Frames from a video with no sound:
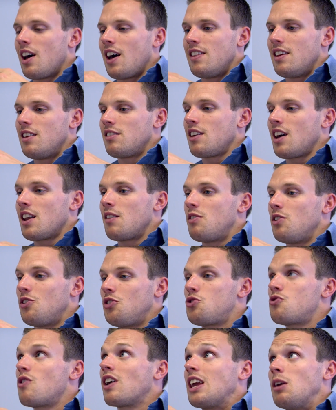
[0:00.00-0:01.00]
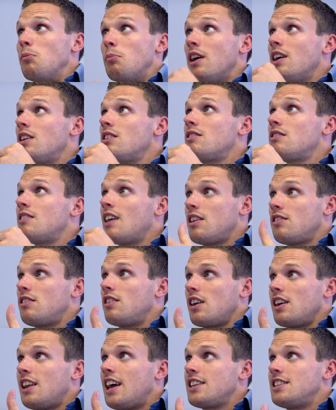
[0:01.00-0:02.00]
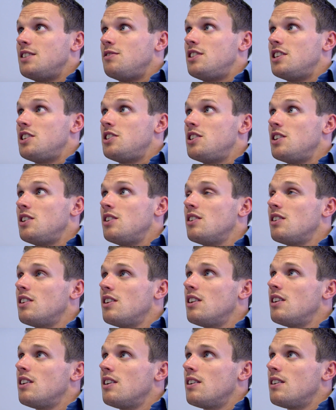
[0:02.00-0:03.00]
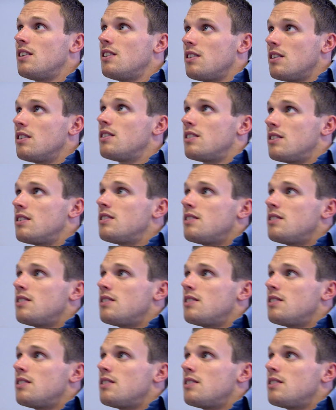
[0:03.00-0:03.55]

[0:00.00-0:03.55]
and there's kind of the stringy bits? That's the connective that's tissue? Right. That's the, the connective